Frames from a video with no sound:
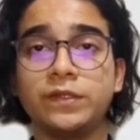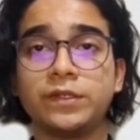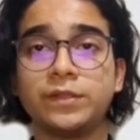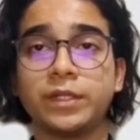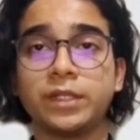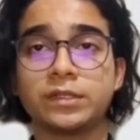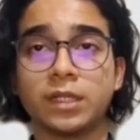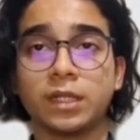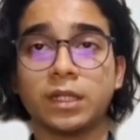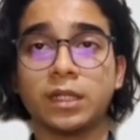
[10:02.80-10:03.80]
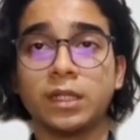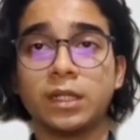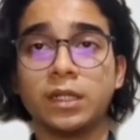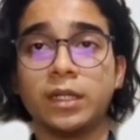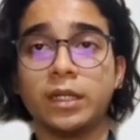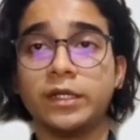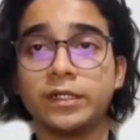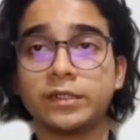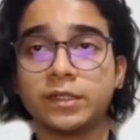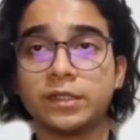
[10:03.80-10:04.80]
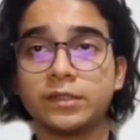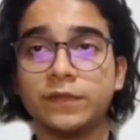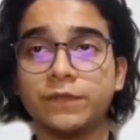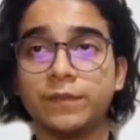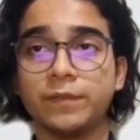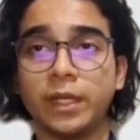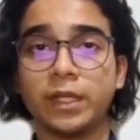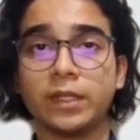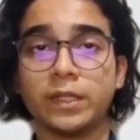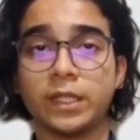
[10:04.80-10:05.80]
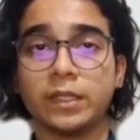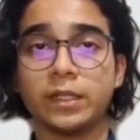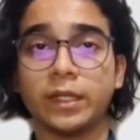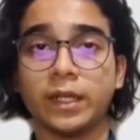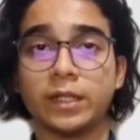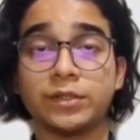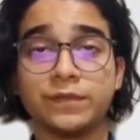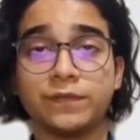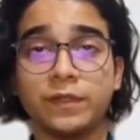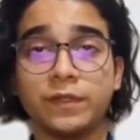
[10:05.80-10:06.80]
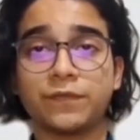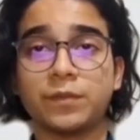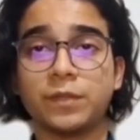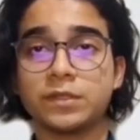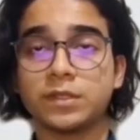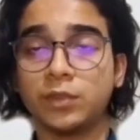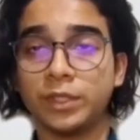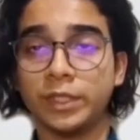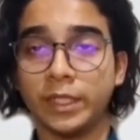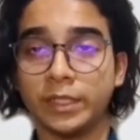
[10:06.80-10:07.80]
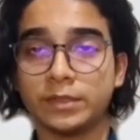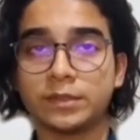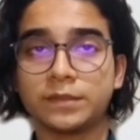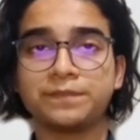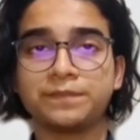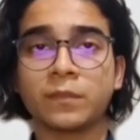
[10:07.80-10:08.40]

the decision makers are and assess the feedback that they are receiving from the subordinates.